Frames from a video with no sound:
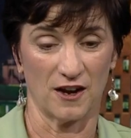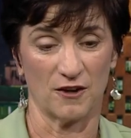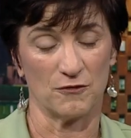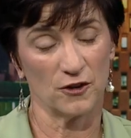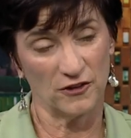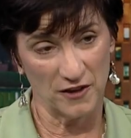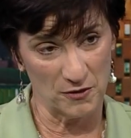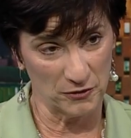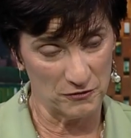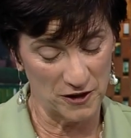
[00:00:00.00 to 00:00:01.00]
unfortunately, it
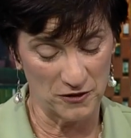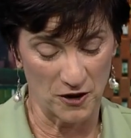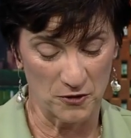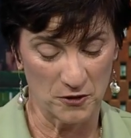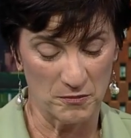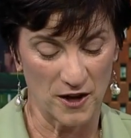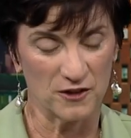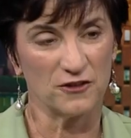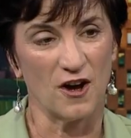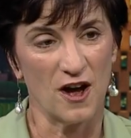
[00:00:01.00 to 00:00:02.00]
was vetoed.
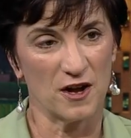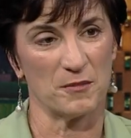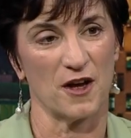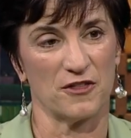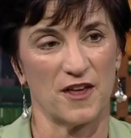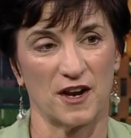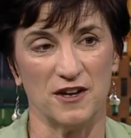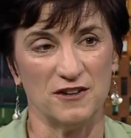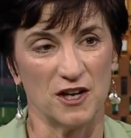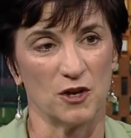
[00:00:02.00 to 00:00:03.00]
But talk about that
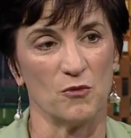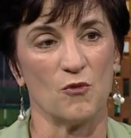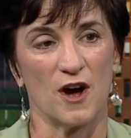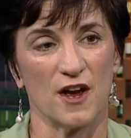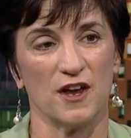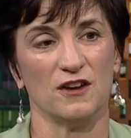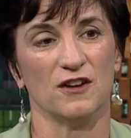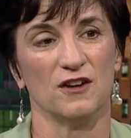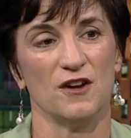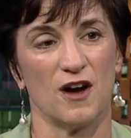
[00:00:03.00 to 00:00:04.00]
idea and why
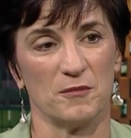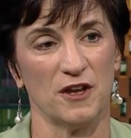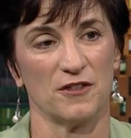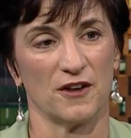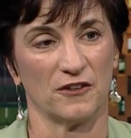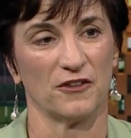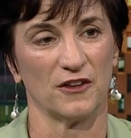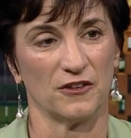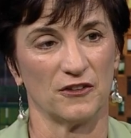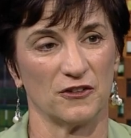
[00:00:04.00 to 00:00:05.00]
NAMI thinks
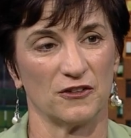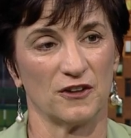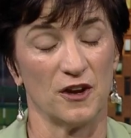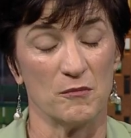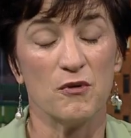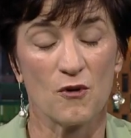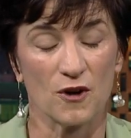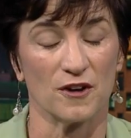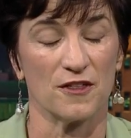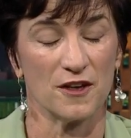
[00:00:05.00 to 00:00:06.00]
this is an
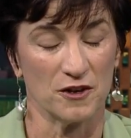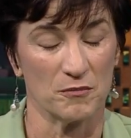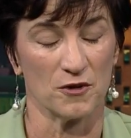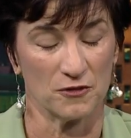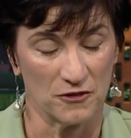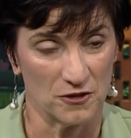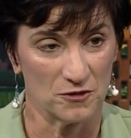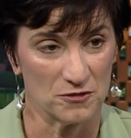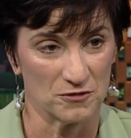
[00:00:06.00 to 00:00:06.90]
important thing to pursue?